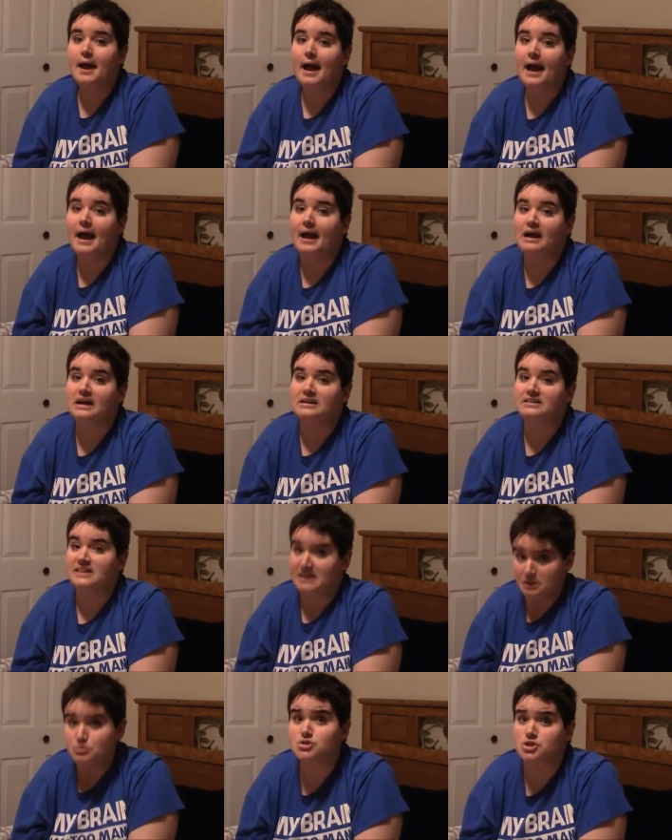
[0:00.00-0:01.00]
and
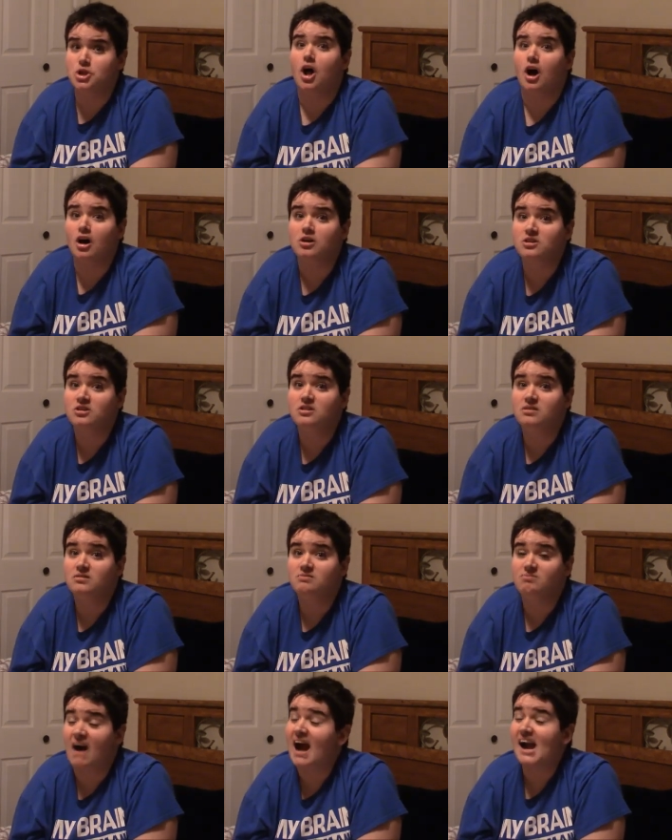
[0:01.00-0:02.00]
it was long.
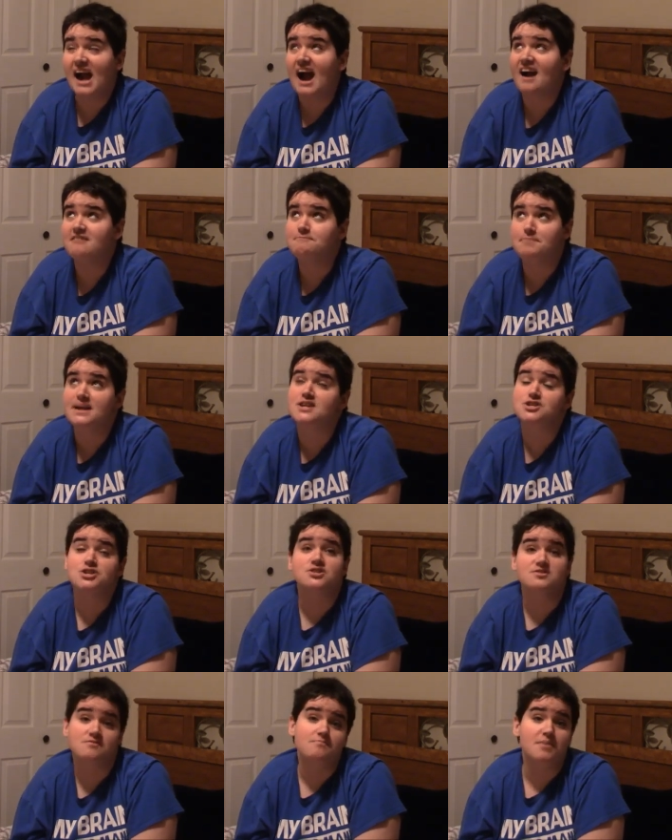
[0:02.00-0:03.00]
I have
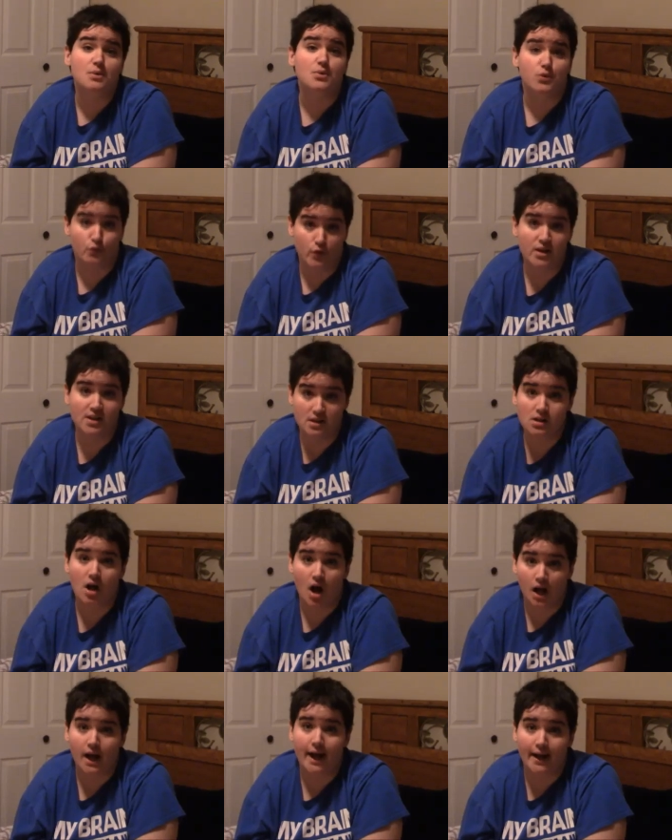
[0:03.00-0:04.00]
pictures of me with really
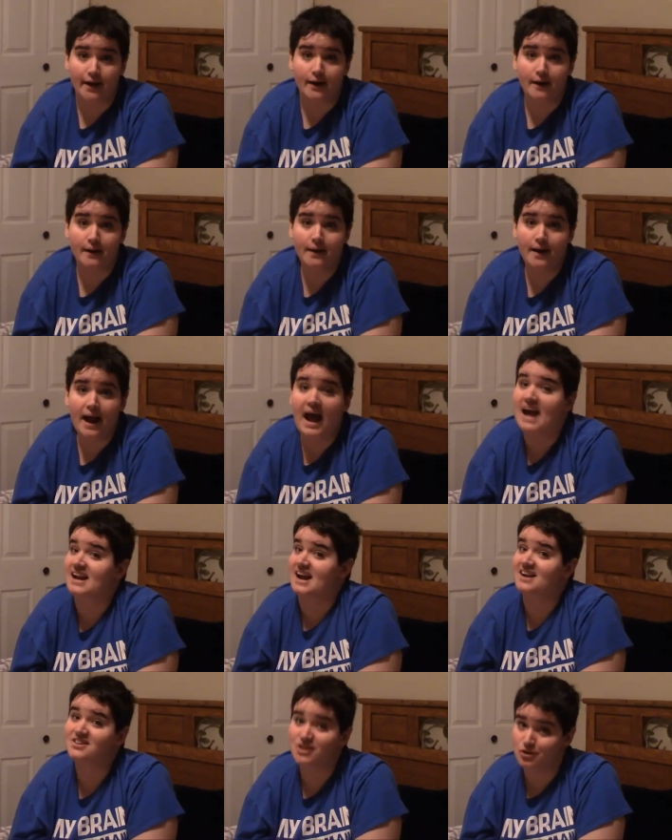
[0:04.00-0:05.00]
long hair and
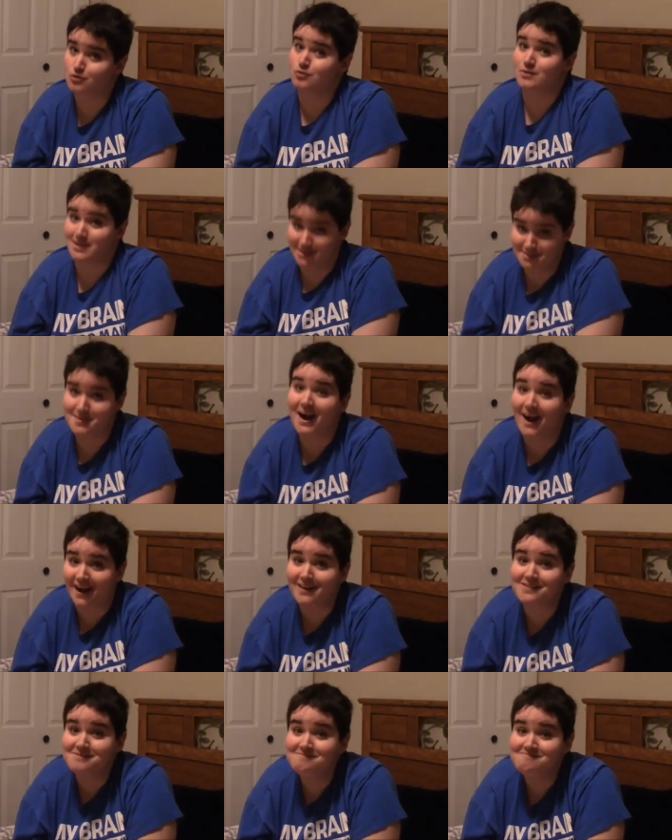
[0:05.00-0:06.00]
I look really
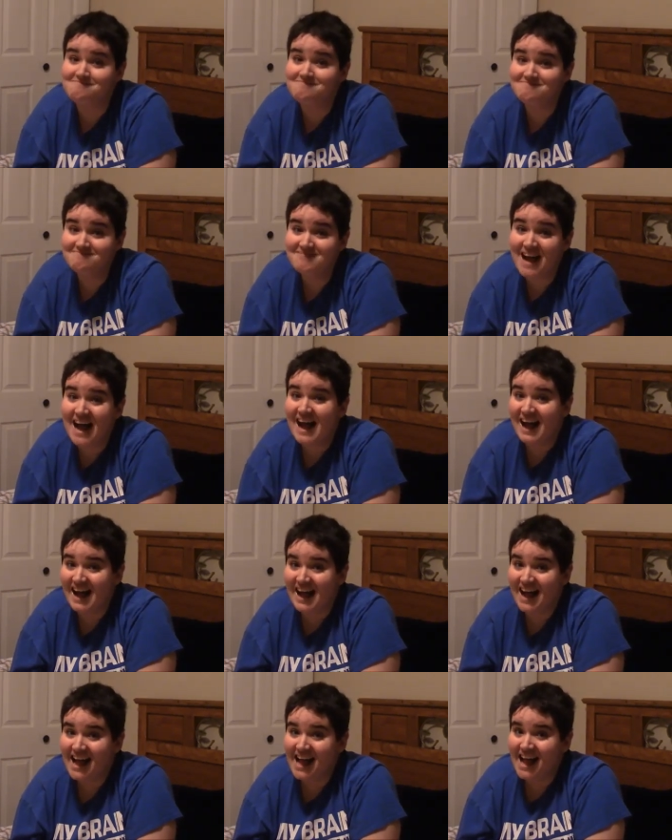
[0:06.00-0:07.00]
bad.
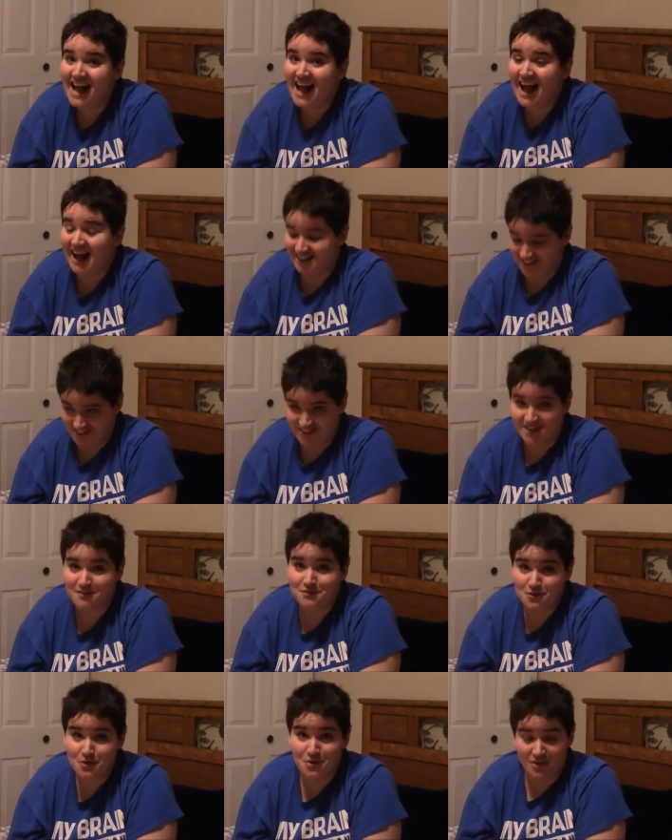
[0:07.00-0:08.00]
I look like
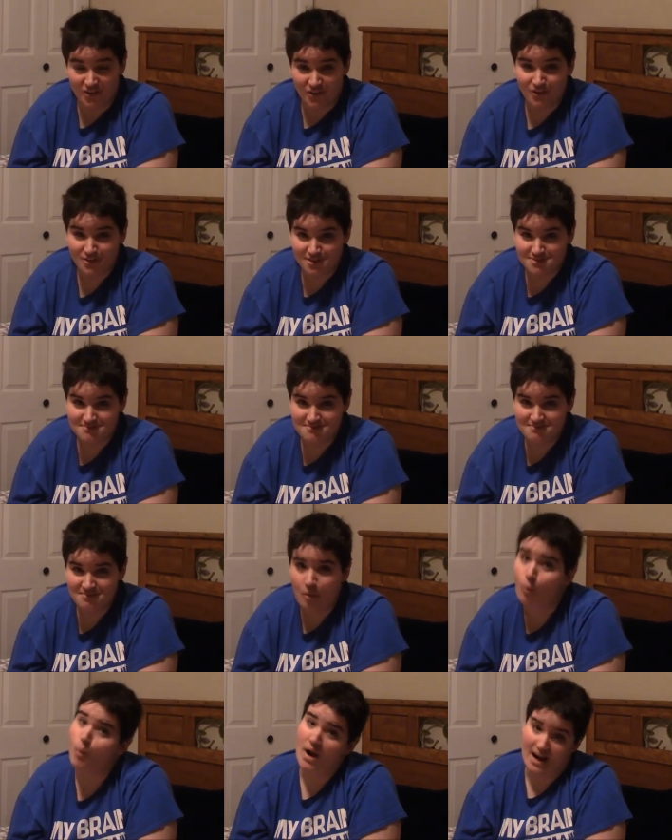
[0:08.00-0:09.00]
a two-year-old
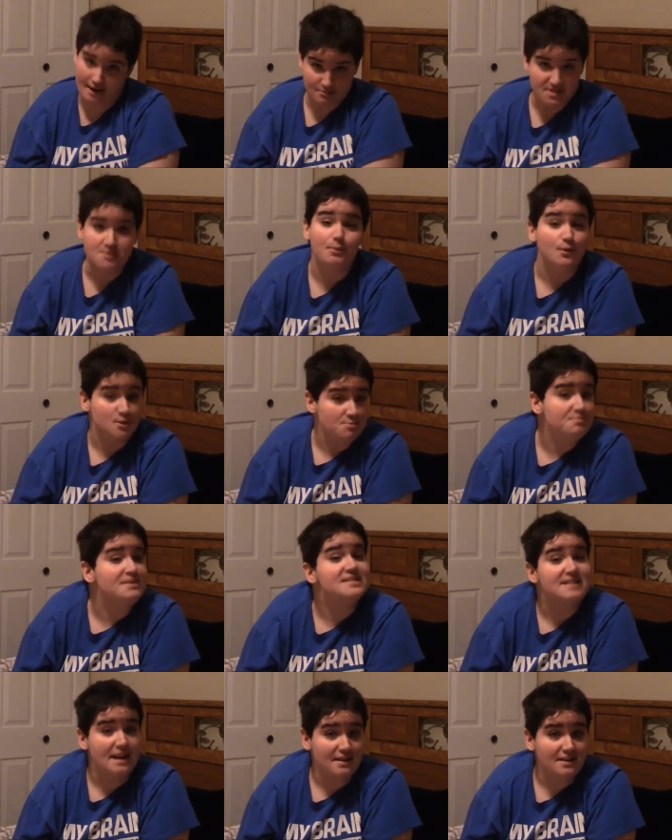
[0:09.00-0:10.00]
when I was supposed to be
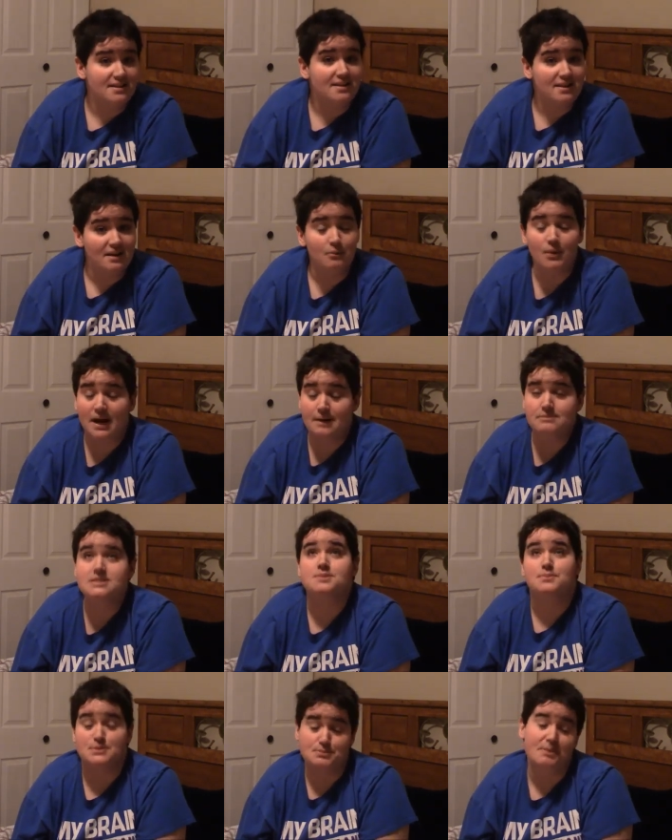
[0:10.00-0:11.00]
set, when I was
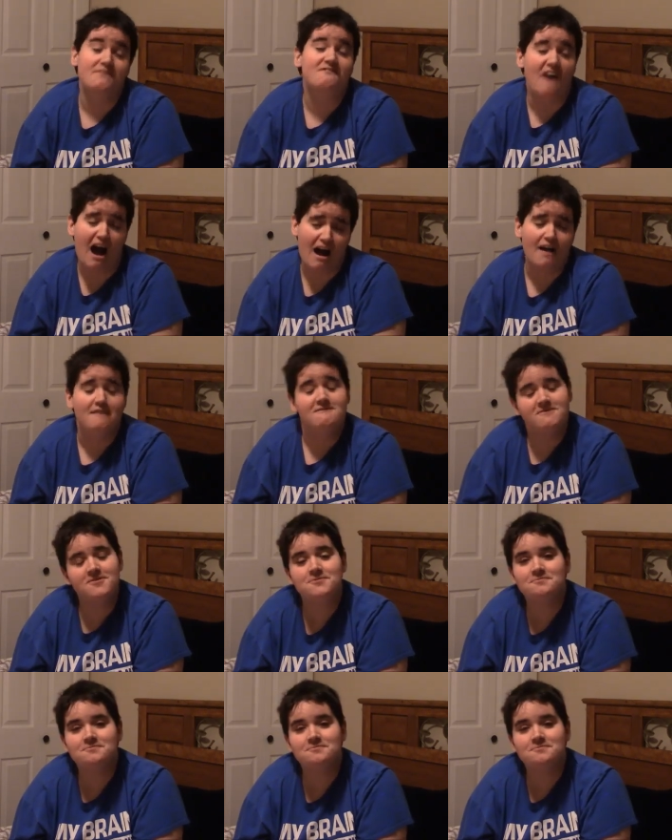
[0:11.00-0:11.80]
supposed to be five.